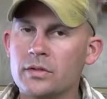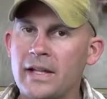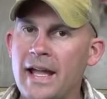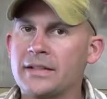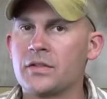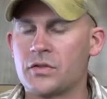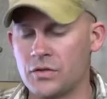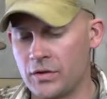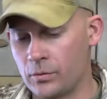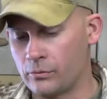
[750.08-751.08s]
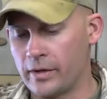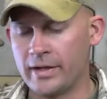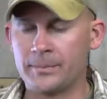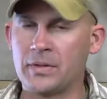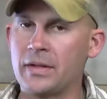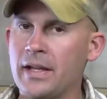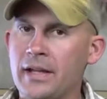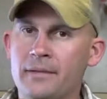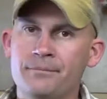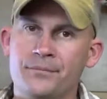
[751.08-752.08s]
cactus chenille right up to the
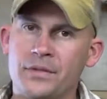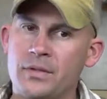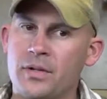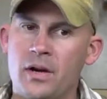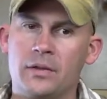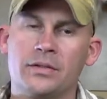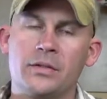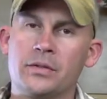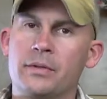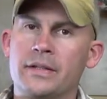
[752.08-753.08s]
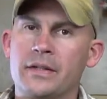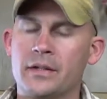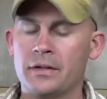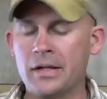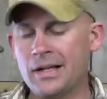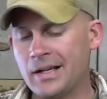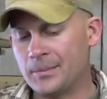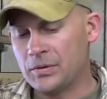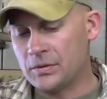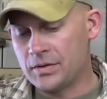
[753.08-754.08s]
head. Call it good right there.
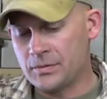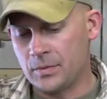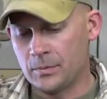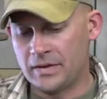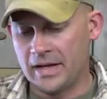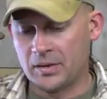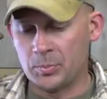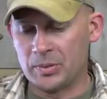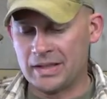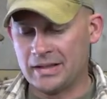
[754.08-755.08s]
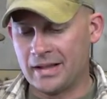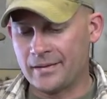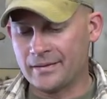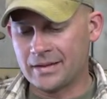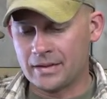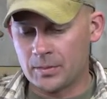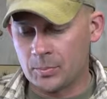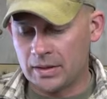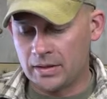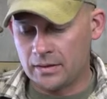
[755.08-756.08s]
I'm doing this one without a bead. I
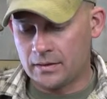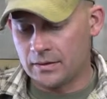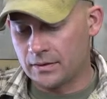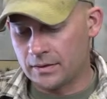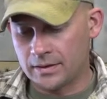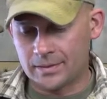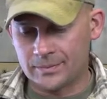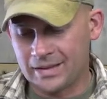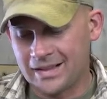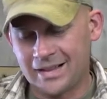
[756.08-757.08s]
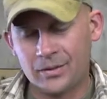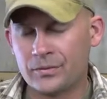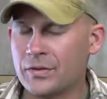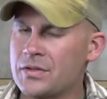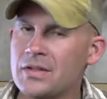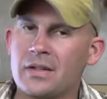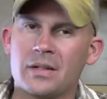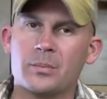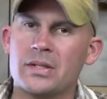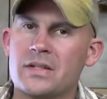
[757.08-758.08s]
don't fish a ton
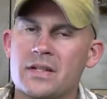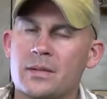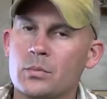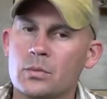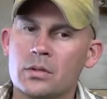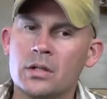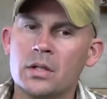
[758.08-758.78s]
of beads anymore.